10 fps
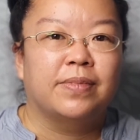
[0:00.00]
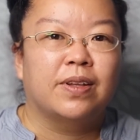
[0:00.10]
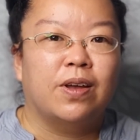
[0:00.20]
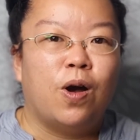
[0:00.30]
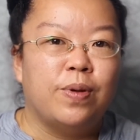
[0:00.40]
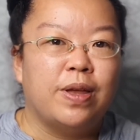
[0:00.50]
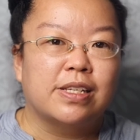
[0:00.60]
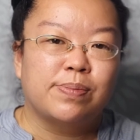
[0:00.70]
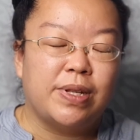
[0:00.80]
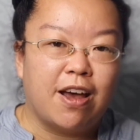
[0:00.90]
Hope it has
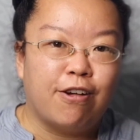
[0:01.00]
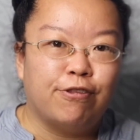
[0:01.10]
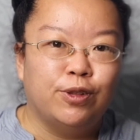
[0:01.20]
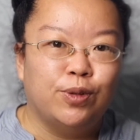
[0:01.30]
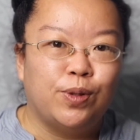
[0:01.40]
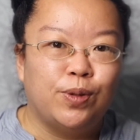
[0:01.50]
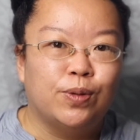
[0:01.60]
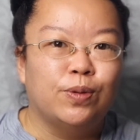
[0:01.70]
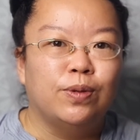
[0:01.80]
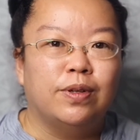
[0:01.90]
been helpful to
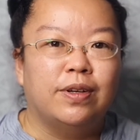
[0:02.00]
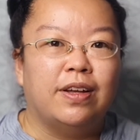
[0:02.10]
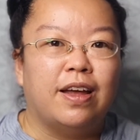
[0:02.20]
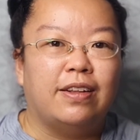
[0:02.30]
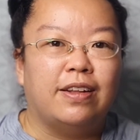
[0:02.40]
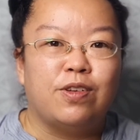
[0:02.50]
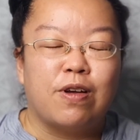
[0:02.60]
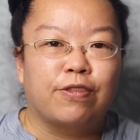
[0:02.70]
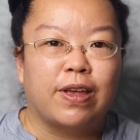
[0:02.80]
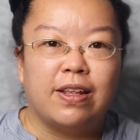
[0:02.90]
you and that you
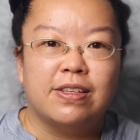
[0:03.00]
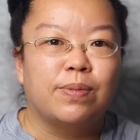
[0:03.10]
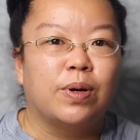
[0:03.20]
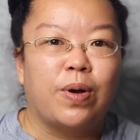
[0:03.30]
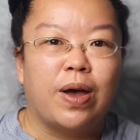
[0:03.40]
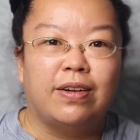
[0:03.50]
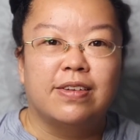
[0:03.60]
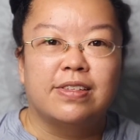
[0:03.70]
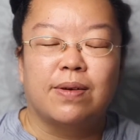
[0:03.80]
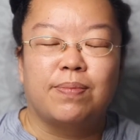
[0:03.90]
have gained some
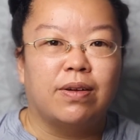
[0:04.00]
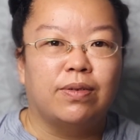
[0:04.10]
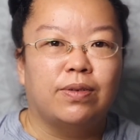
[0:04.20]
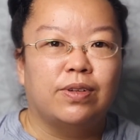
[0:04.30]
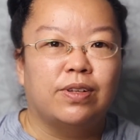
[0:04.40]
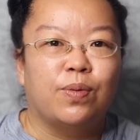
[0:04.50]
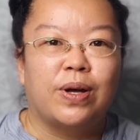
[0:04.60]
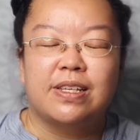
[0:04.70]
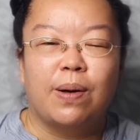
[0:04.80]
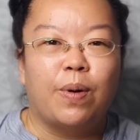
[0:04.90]
awareness about what
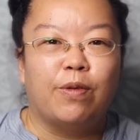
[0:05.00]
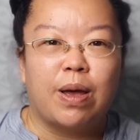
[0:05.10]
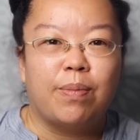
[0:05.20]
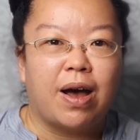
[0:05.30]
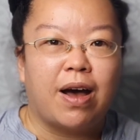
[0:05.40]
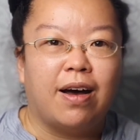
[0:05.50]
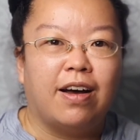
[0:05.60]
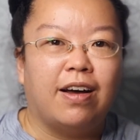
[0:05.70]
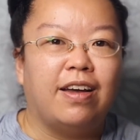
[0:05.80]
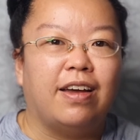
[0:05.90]
some of them
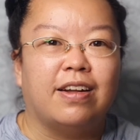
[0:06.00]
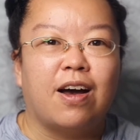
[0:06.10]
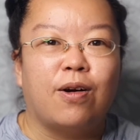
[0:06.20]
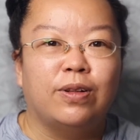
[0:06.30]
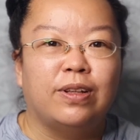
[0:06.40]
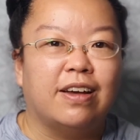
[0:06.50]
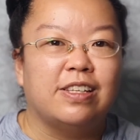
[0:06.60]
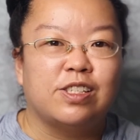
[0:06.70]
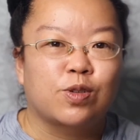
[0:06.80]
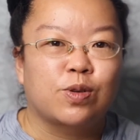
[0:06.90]
are and how they are
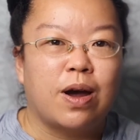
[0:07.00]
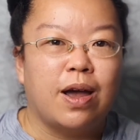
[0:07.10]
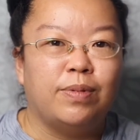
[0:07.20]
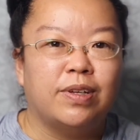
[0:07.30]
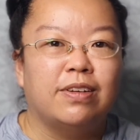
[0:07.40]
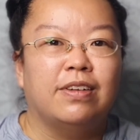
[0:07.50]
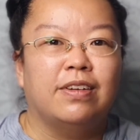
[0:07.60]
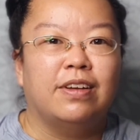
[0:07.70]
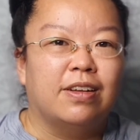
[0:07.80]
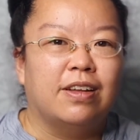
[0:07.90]
described
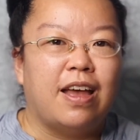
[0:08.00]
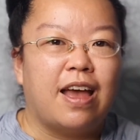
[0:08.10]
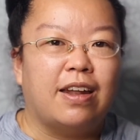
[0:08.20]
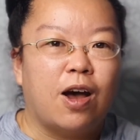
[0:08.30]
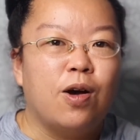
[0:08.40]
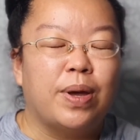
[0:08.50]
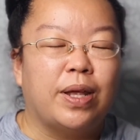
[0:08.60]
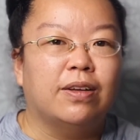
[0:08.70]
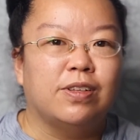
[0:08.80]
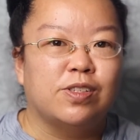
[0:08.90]
and how a
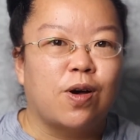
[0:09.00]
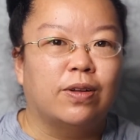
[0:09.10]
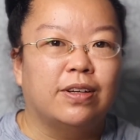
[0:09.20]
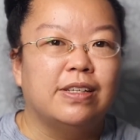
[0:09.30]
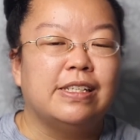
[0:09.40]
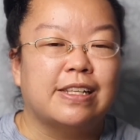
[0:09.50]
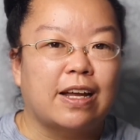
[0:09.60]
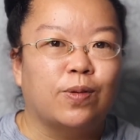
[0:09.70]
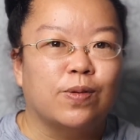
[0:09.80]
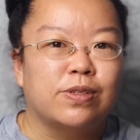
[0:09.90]
mental disorder is
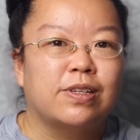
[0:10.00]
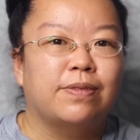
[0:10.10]
diagnosed.